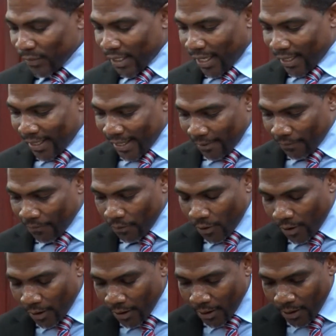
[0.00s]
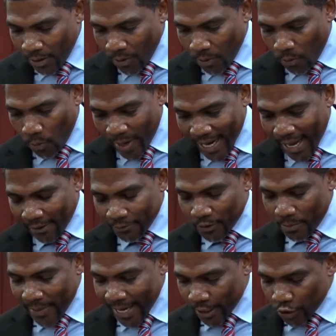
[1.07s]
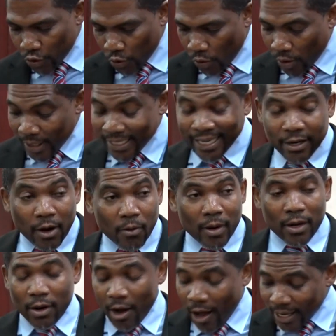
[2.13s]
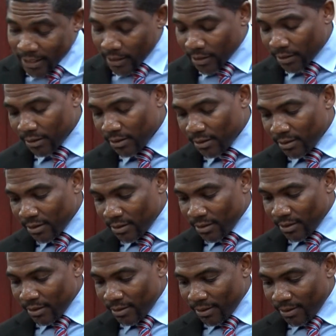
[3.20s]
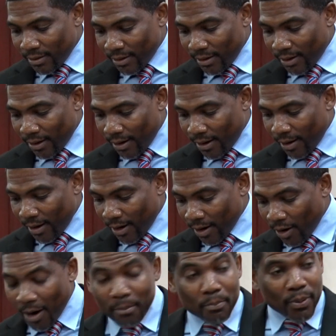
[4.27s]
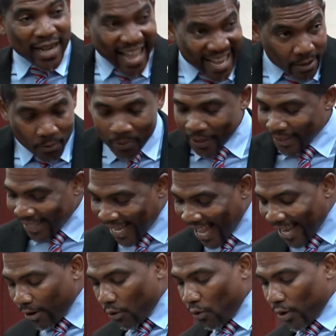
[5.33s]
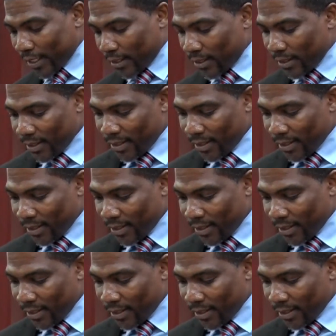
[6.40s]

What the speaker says: And therefore, we have to make sure that our laws comply with the High Court